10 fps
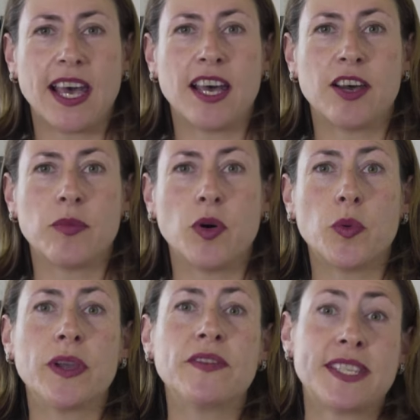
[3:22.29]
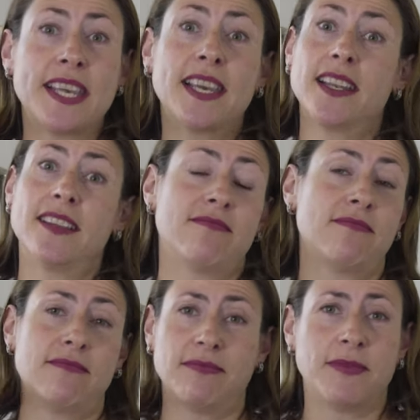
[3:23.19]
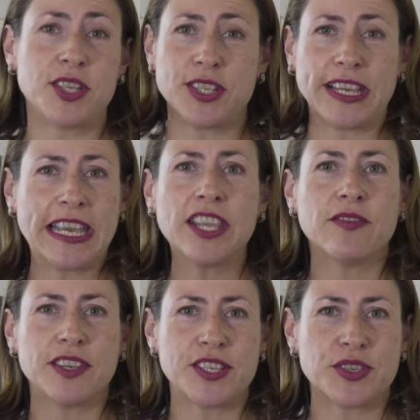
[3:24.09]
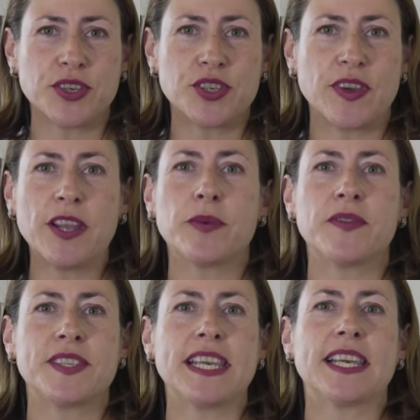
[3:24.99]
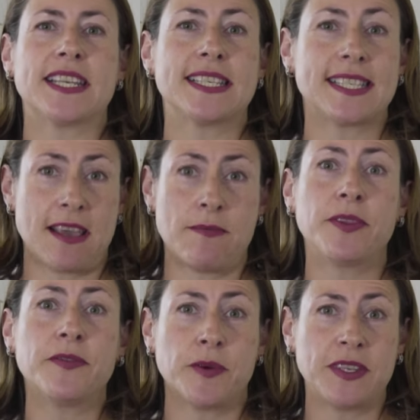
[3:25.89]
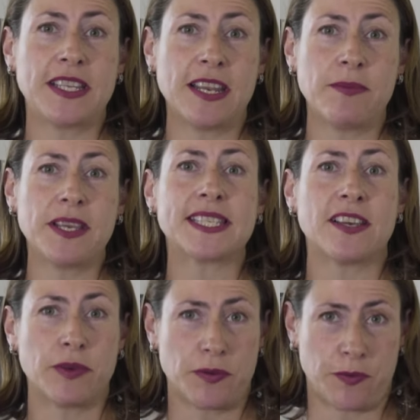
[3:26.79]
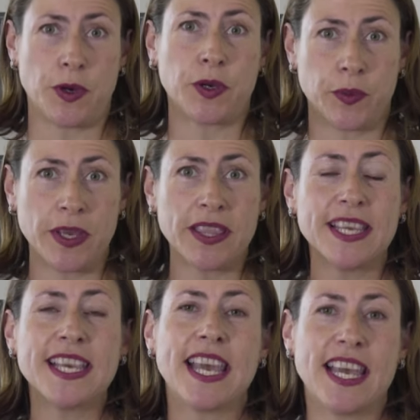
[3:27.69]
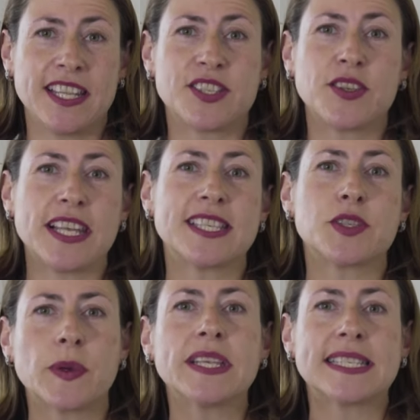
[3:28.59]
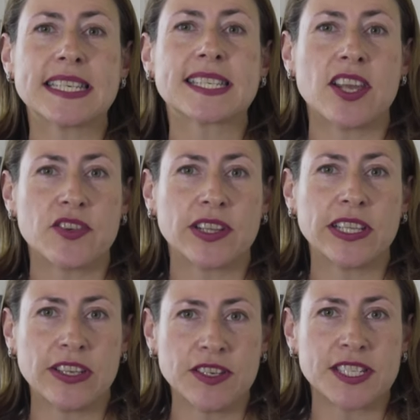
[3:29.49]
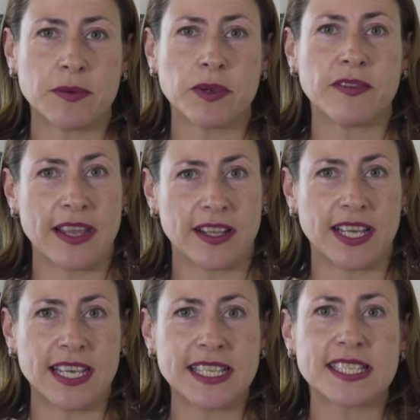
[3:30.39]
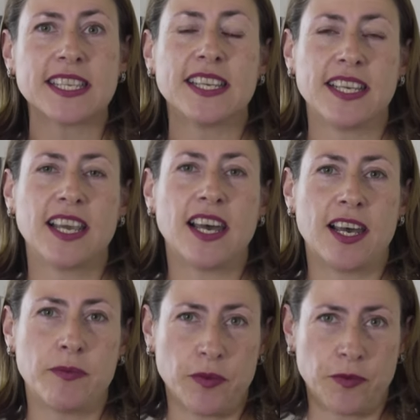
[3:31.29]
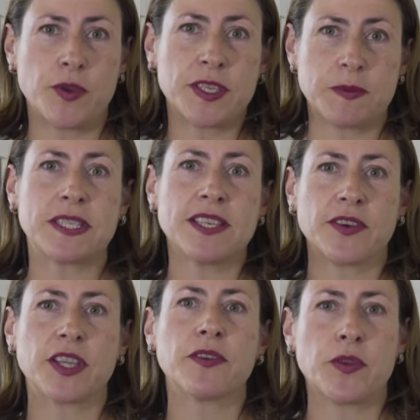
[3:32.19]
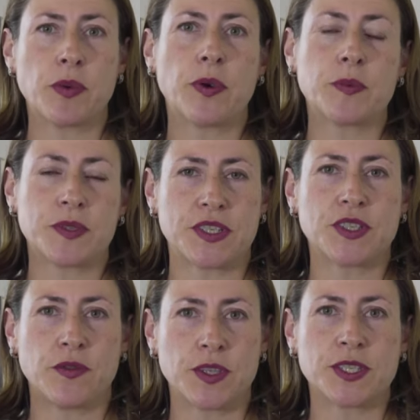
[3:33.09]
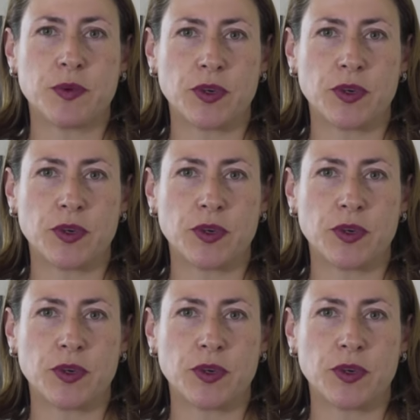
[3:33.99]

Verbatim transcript: Um, we've taken, much like any research, right, we've taken a sample from the database that we've worked with. And so that's 2,600 leaders that we've analyzed um, for specifically for the purposes of this